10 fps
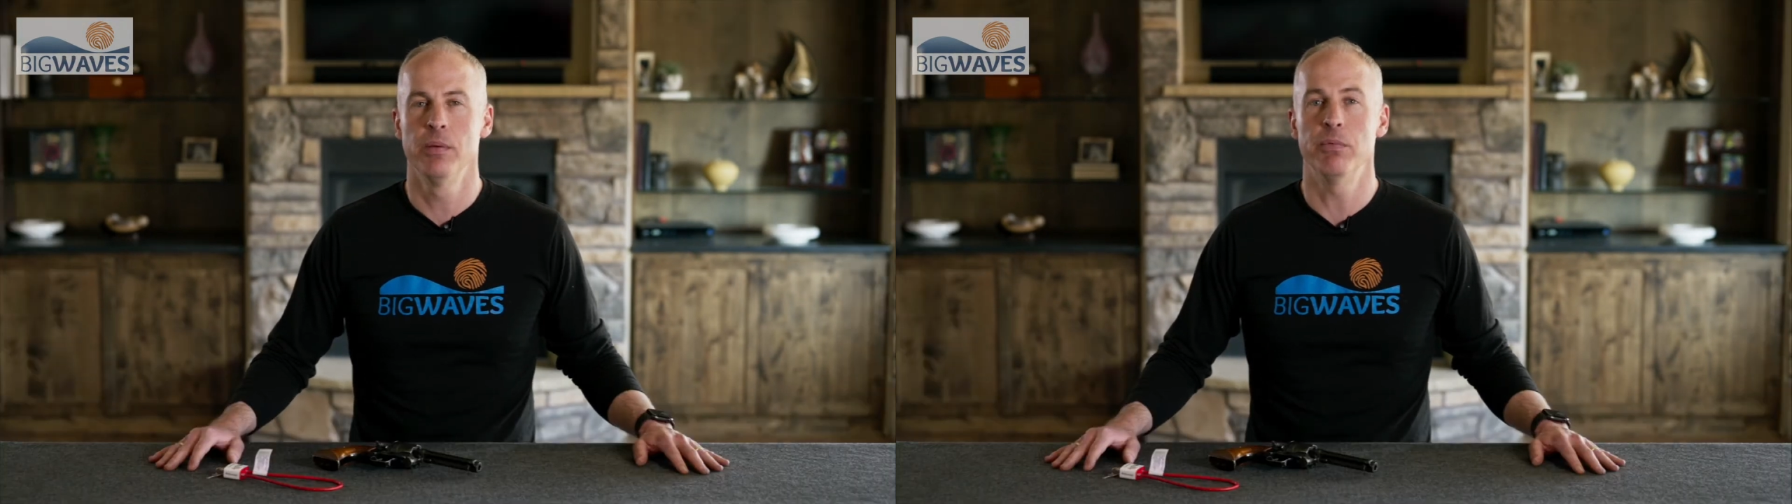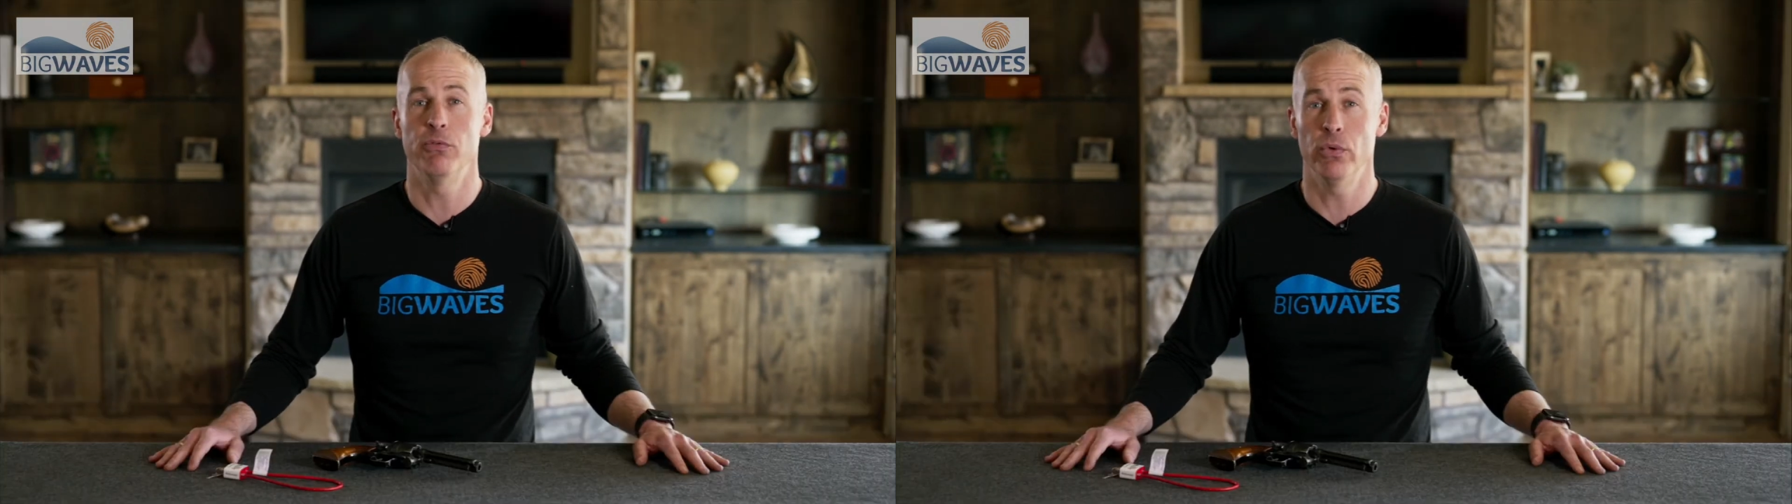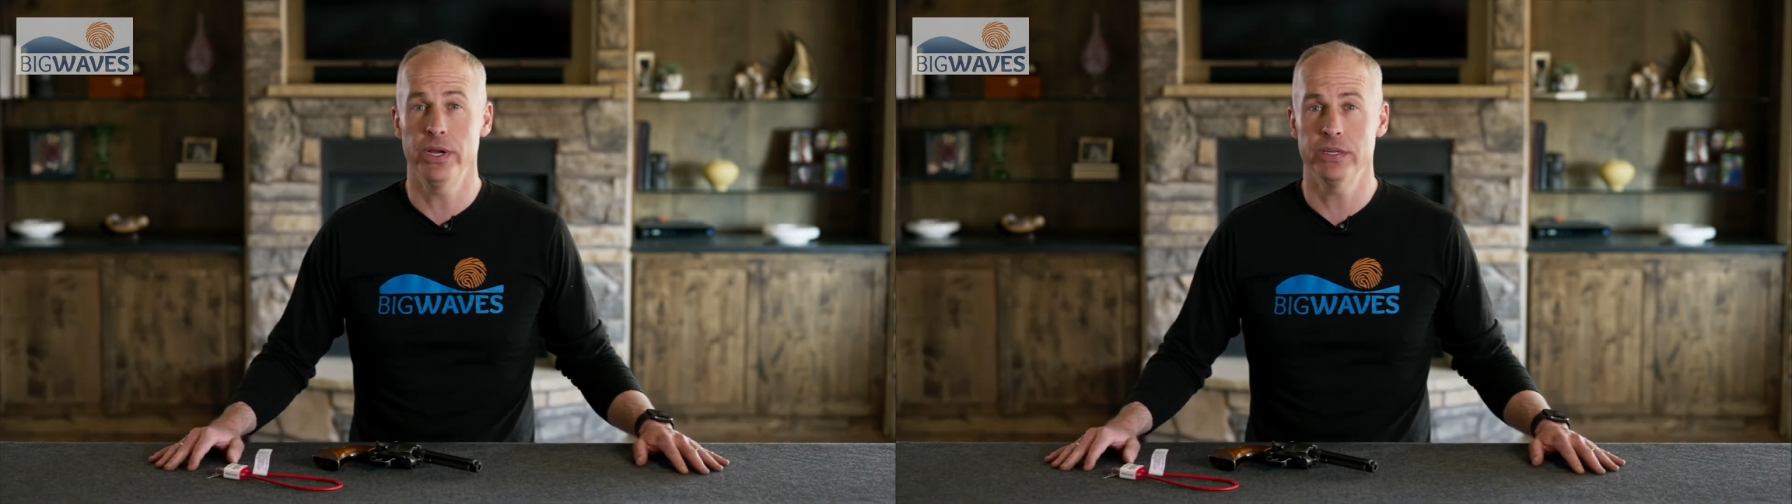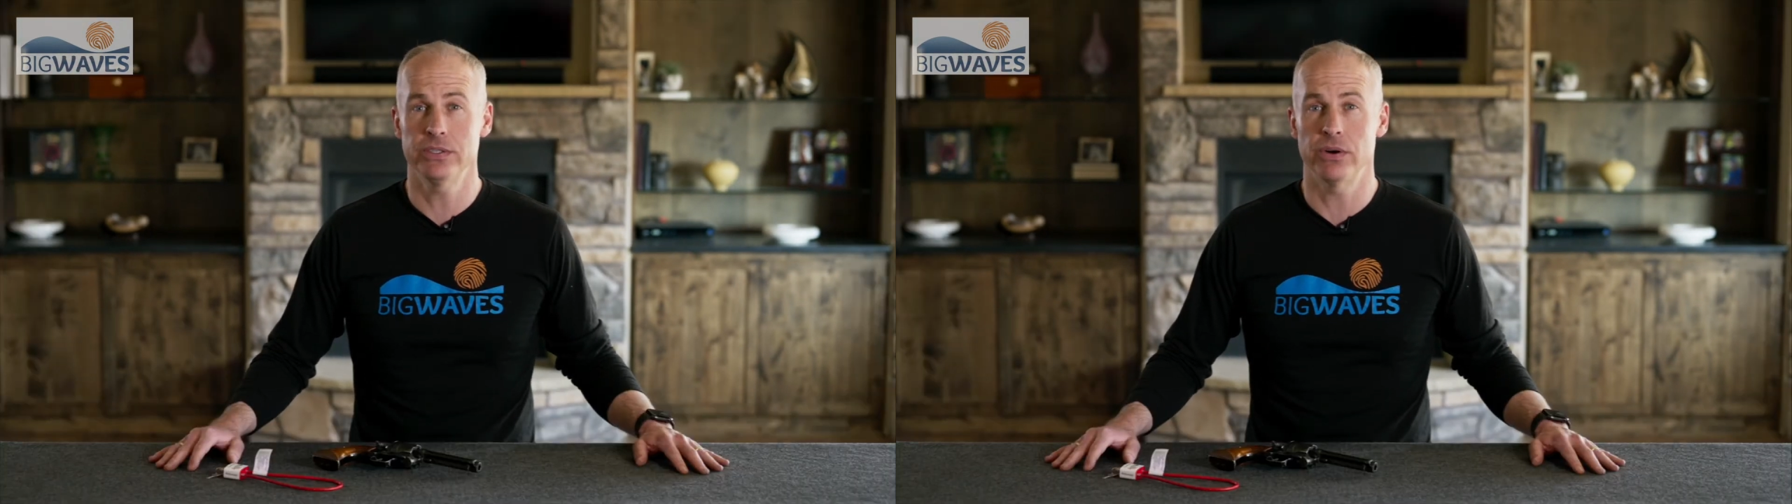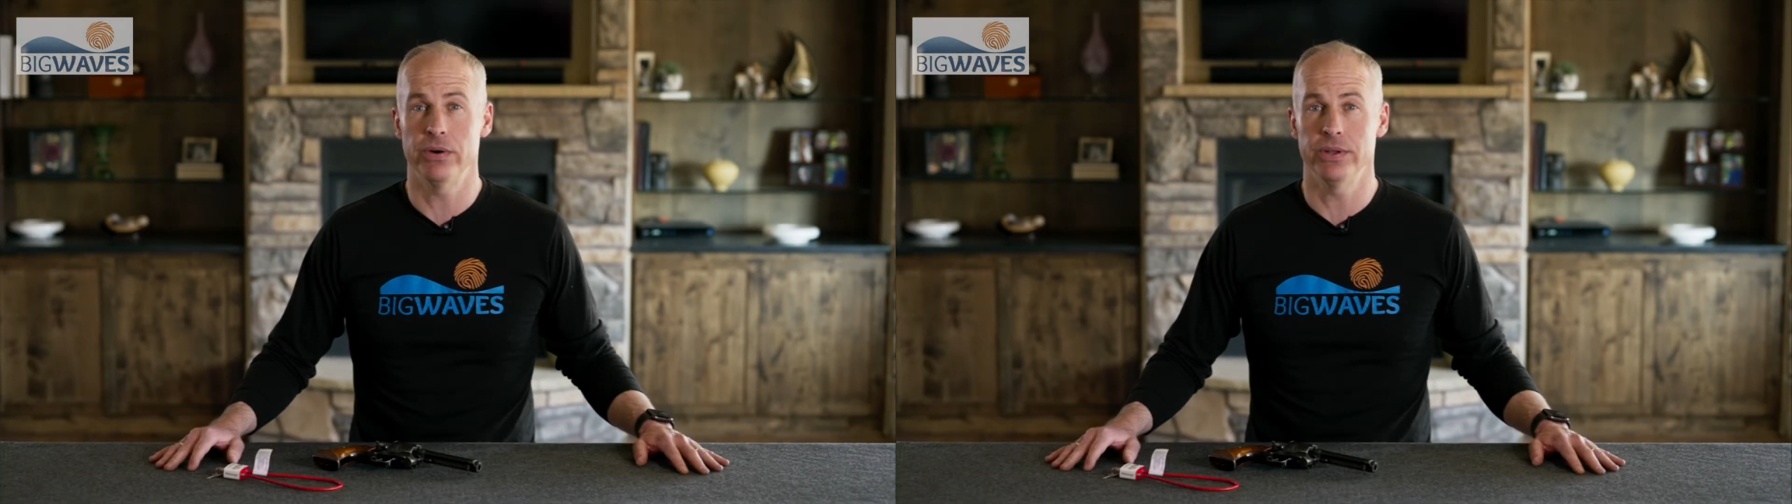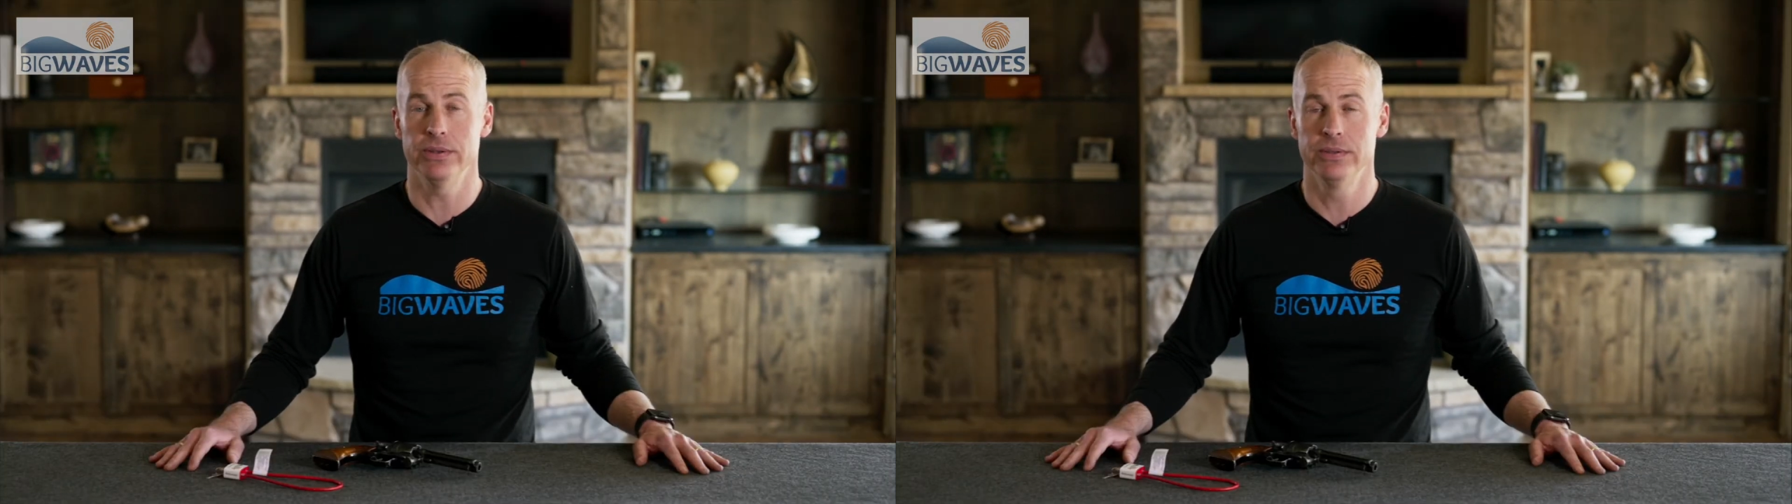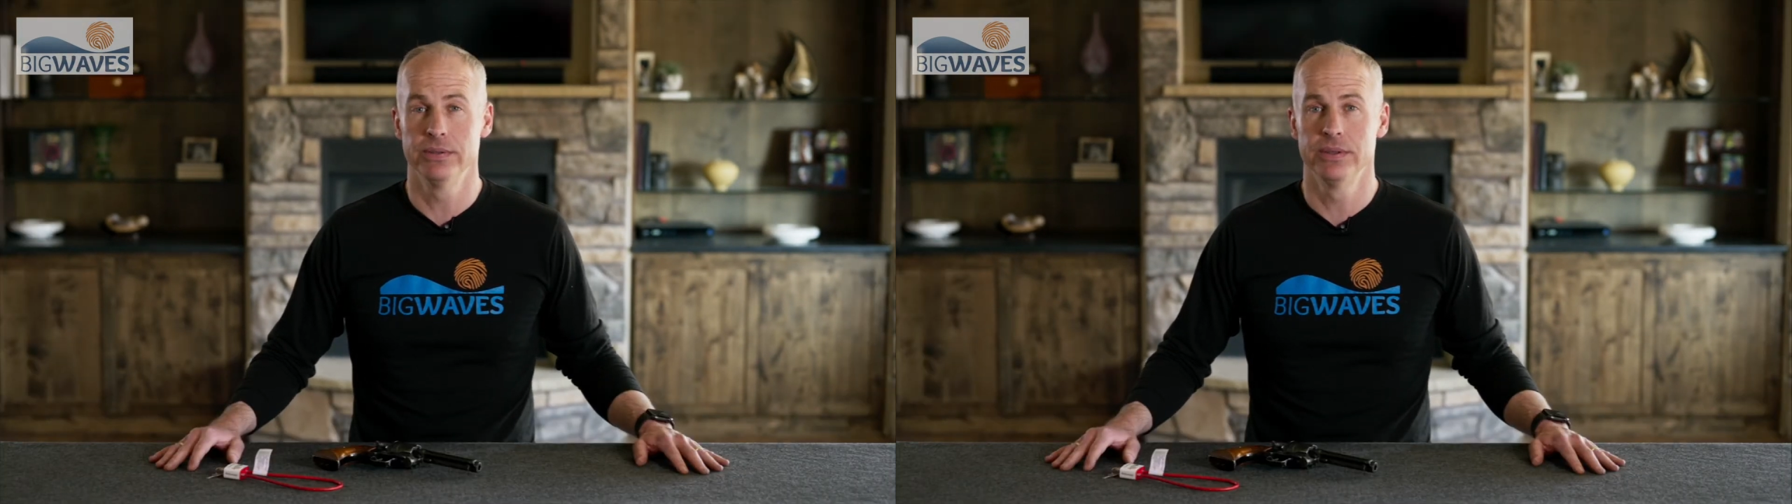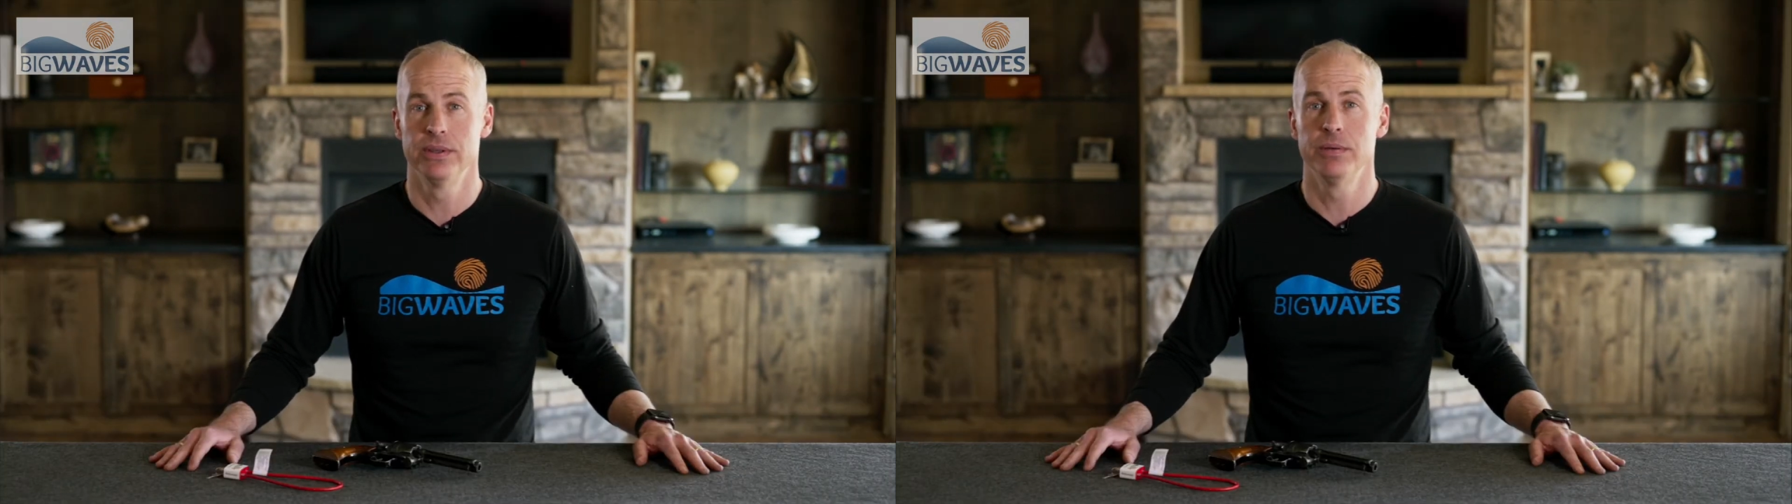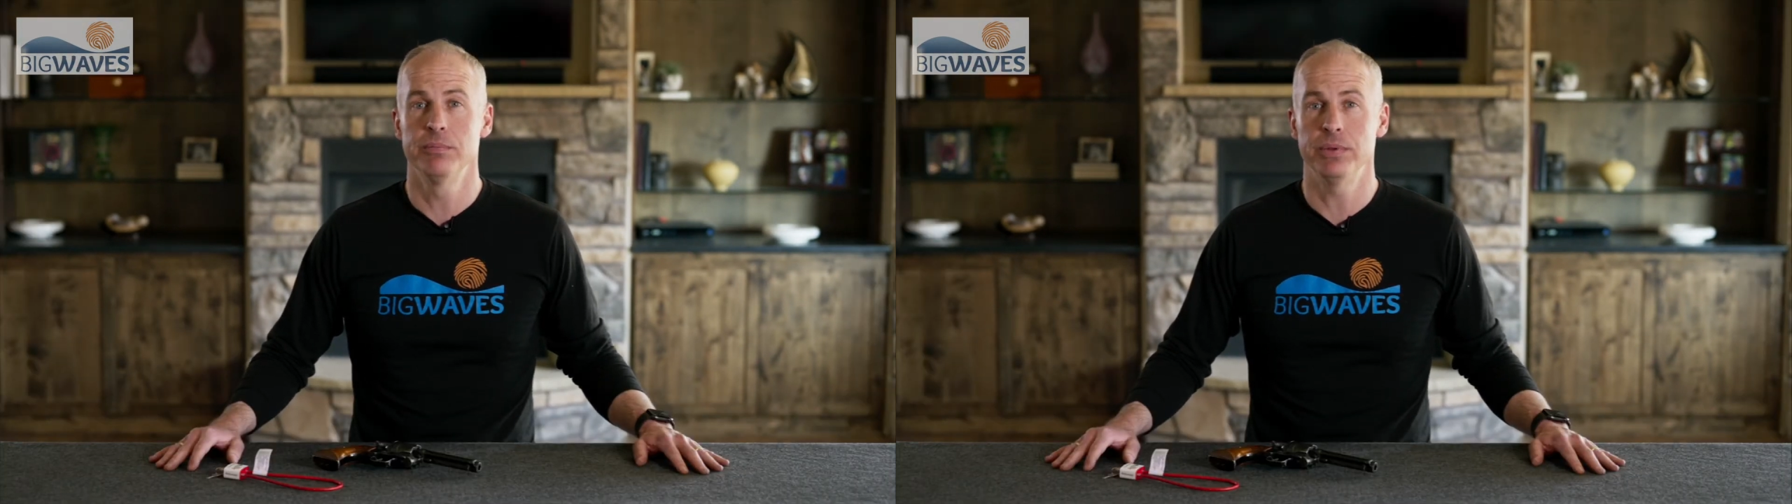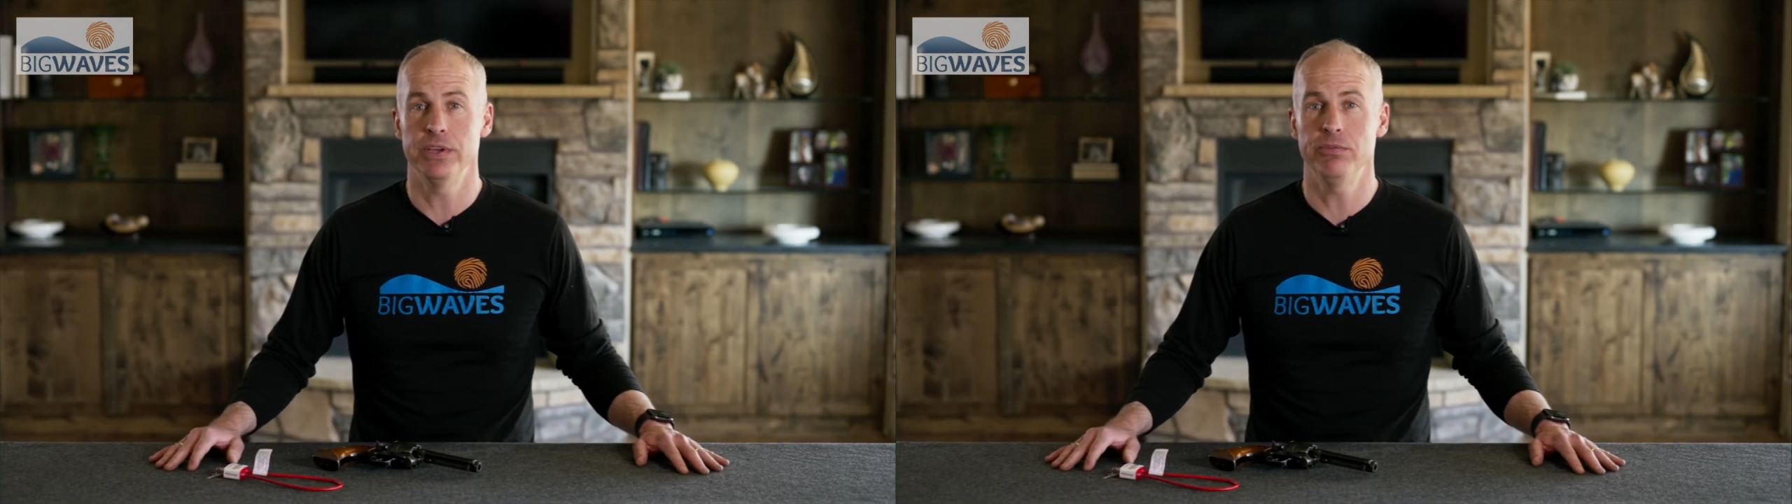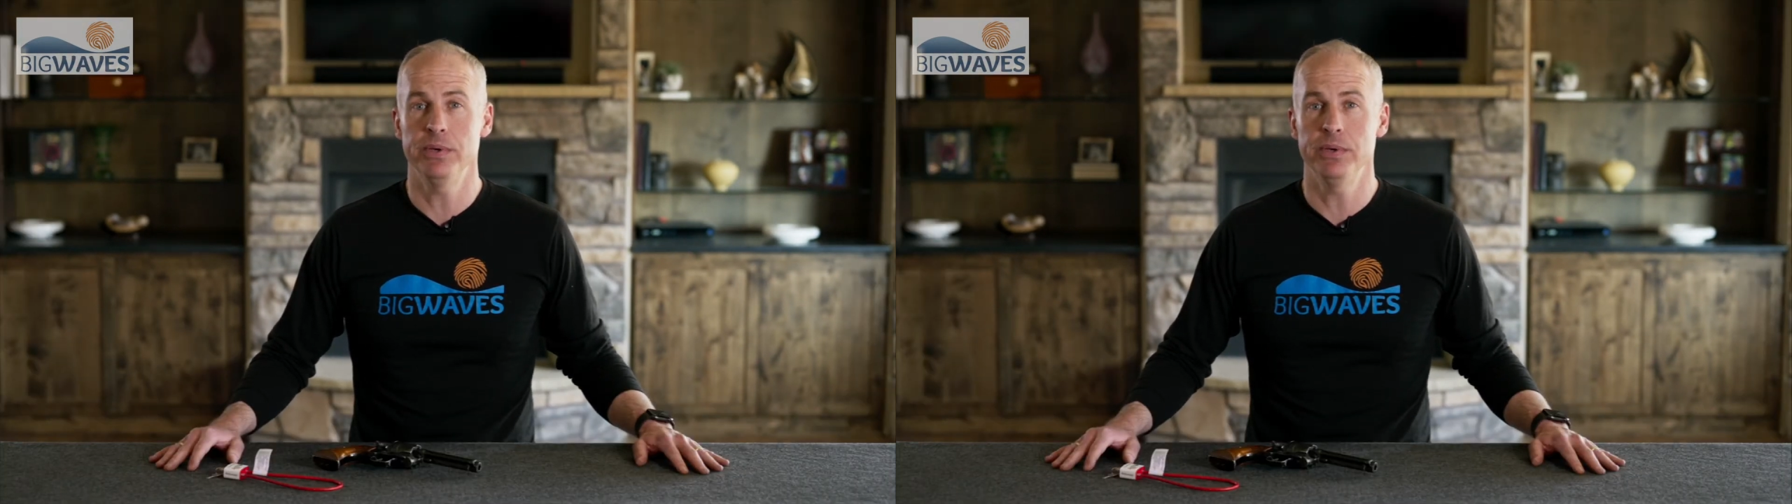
Before you get started, please